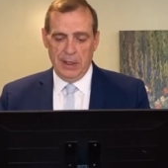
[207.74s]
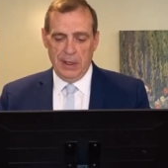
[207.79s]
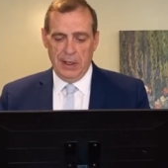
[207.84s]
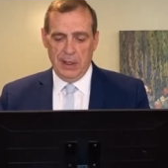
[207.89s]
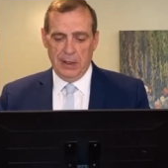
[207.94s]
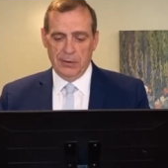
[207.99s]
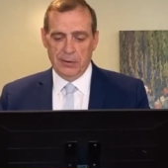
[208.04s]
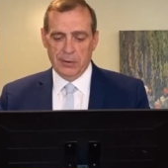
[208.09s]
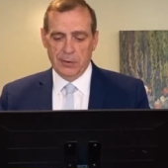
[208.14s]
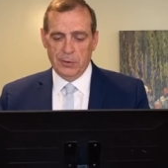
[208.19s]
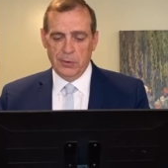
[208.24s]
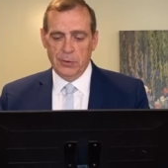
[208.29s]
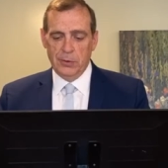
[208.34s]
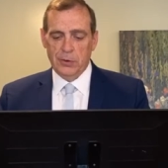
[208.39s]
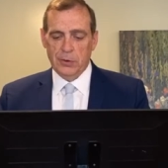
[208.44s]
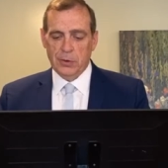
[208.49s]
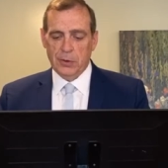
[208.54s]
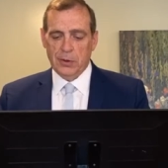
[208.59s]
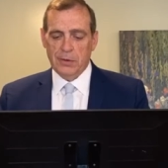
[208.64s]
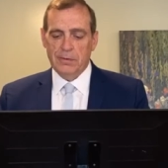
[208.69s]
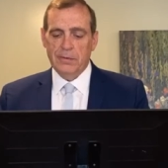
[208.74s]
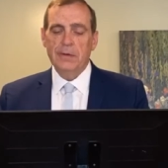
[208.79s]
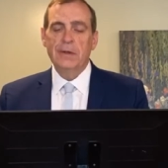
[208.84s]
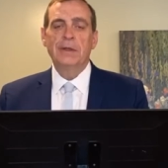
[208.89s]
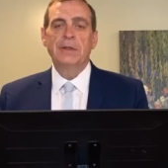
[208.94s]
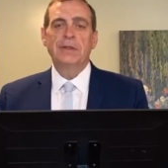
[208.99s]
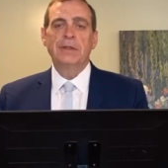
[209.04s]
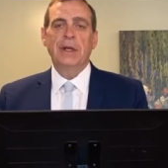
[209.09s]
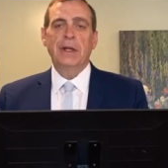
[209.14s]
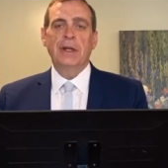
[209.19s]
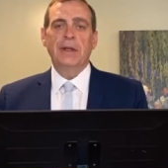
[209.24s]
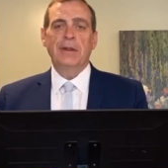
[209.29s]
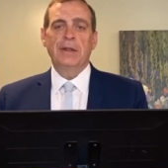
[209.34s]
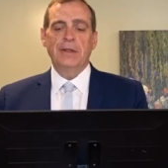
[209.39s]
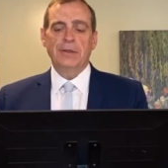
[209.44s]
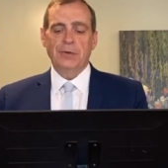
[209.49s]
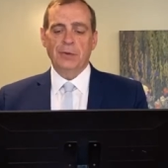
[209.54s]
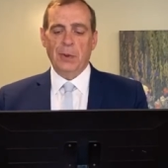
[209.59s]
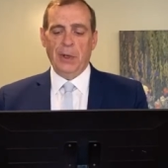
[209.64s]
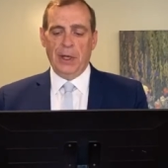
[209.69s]
Elder Uchtdorf said it
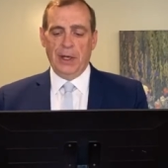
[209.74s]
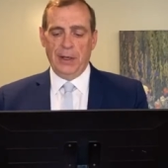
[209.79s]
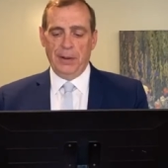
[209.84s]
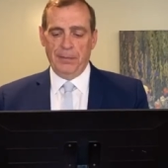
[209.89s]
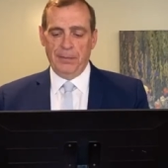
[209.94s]
this way,